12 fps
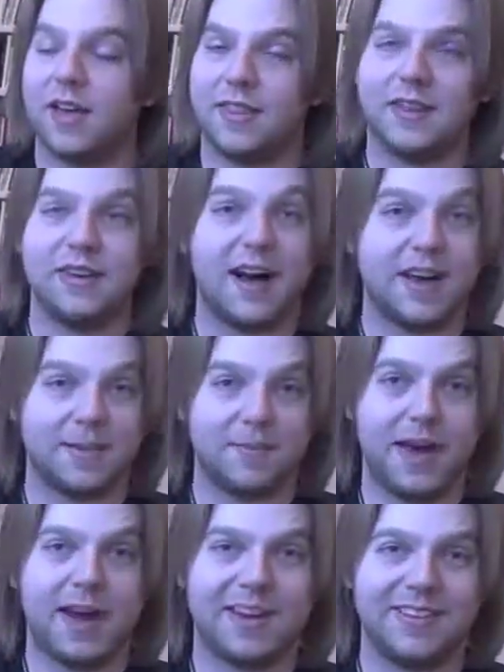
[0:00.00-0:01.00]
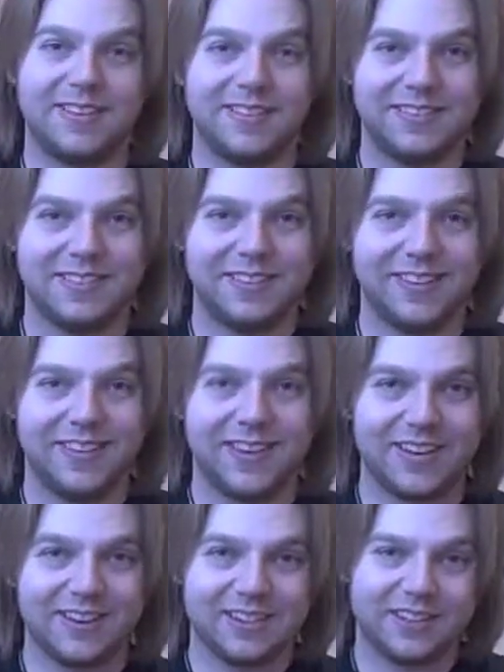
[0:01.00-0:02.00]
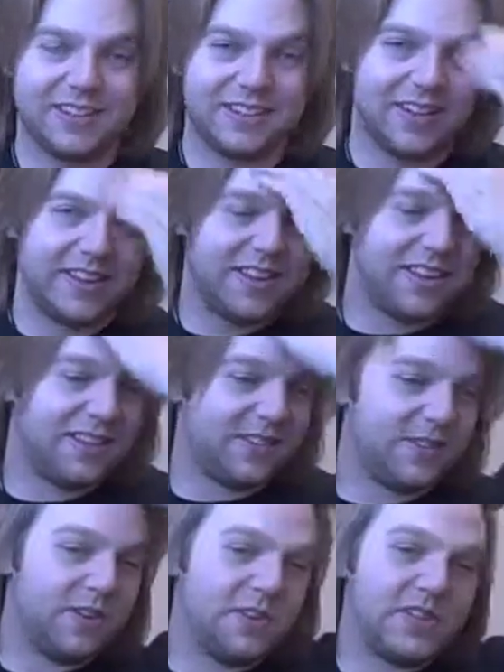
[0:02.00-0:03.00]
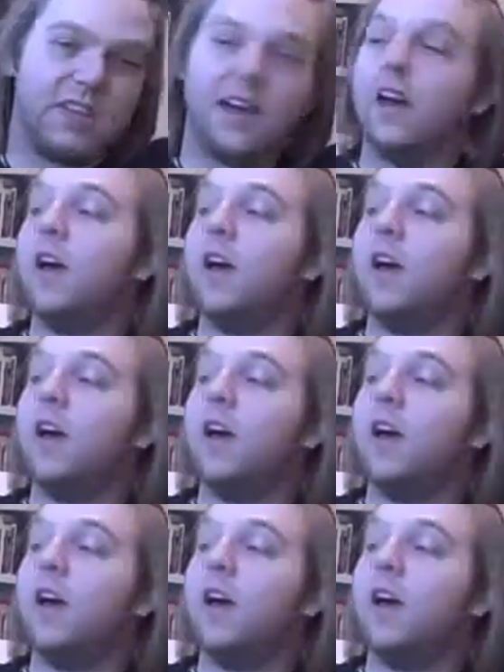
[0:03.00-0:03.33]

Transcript: They knock it back, and they get a little silly. They get a little frisky.